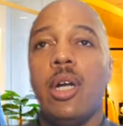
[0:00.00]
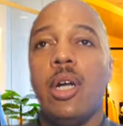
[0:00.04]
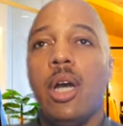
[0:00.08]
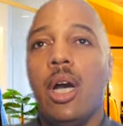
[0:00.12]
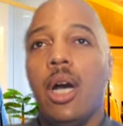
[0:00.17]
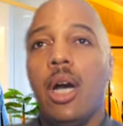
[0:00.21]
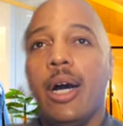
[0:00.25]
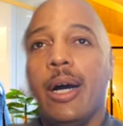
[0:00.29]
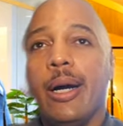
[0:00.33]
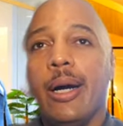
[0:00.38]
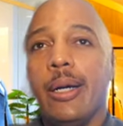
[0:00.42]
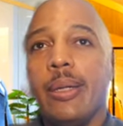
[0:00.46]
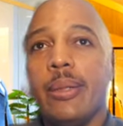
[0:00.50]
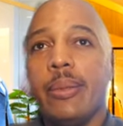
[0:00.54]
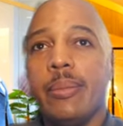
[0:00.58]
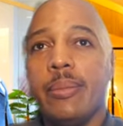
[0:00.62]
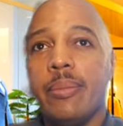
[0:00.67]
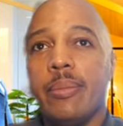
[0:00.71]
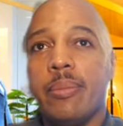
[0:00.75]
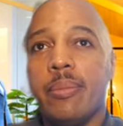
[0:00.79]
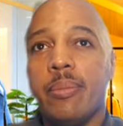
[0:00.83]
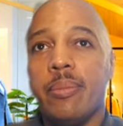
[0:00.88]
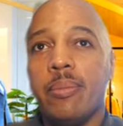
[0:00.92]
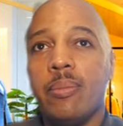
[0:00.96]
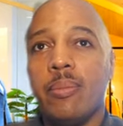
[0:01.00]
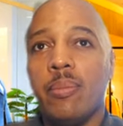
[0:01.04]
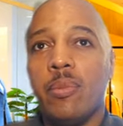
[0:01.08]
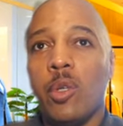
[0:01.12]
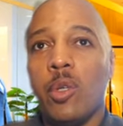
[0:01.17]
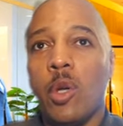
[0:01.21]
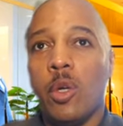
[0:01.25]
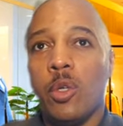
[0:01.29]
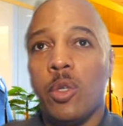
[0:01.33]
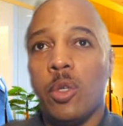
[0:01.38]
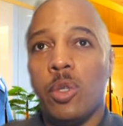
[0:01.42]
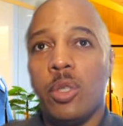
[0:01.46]
Um, you
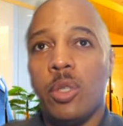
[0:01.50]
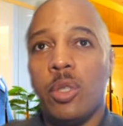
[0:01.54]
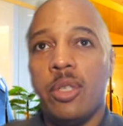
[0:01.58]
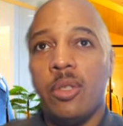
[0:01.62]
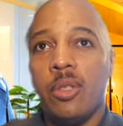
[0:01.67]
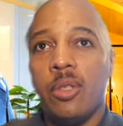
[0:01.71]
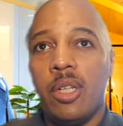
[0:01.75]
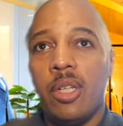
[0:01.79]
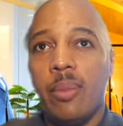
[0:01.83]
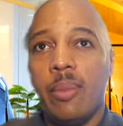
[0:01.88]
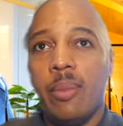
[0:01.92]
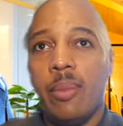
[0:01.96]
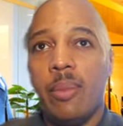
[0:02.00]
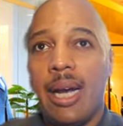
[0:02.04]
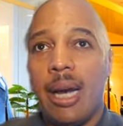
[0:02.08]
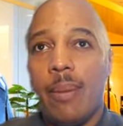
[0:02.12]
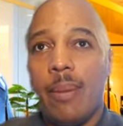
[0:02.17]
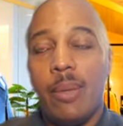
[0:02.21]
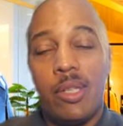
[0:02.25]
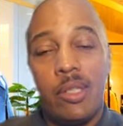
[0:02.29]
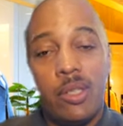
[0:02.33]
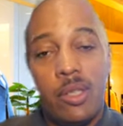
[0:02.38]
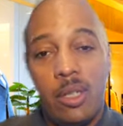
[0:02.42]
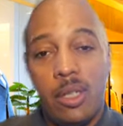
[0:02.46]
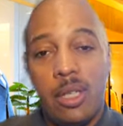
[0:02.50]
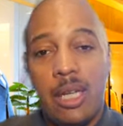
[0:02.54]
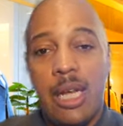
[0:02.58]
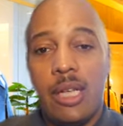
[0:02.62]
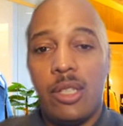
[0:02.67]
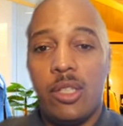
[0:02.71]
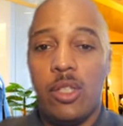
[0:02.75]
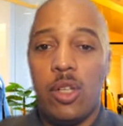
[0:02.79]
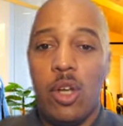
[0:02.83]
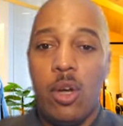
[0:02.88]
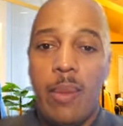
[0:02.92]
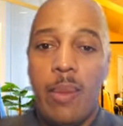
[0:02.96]
know, usually you see me. I got my
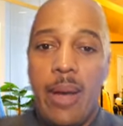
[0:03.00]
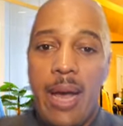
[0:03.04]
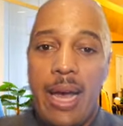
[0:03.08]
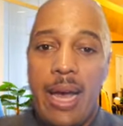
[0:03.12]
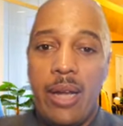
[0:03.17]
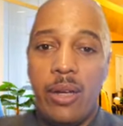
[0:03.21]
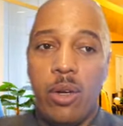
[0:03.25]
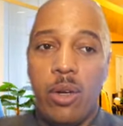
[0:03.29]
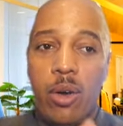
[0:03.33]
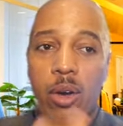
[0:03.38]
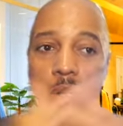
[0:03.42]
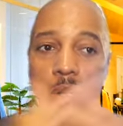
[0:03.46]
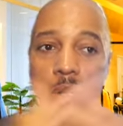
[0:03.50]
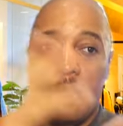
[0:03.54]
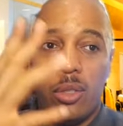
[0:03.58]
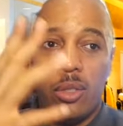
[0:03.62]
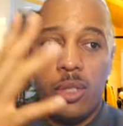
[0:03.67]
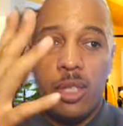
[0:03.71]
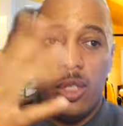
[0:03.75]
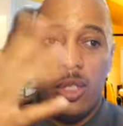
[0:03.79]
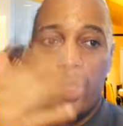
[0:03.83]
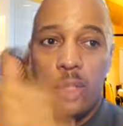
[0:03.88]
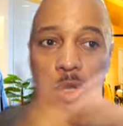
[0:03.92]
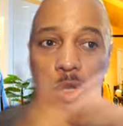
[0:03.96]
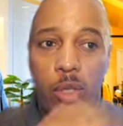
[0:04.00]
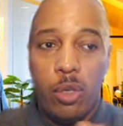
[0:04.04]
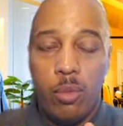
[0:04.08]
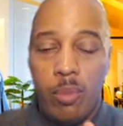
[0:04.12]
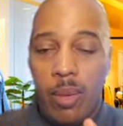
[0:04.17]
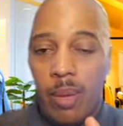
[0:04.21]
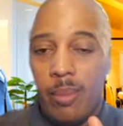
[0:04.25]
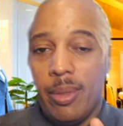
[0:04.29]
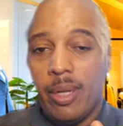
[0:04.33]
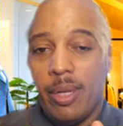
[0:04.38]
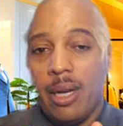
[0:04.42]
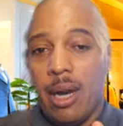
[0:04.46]
sunglasses on, my hat on, a t-shirt,
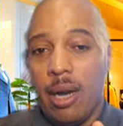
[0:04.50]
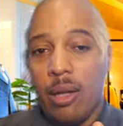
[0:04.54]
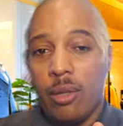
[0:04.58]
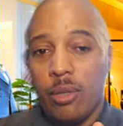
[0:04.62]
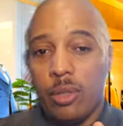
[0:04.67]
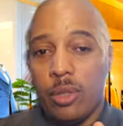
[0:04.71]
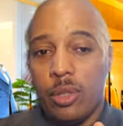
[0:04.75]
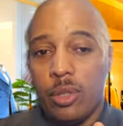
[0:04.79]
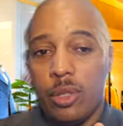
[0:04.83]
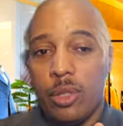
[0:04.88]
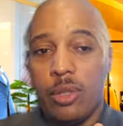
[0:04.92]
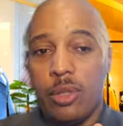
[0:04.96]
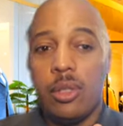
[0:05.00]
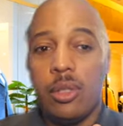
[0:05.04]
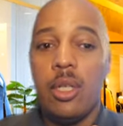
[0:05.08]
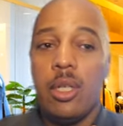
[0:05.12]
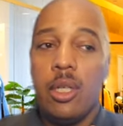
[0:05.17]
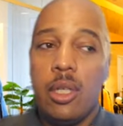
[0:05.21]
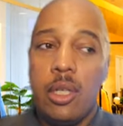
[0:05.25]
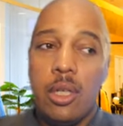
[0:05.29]
maybe a collar shirt.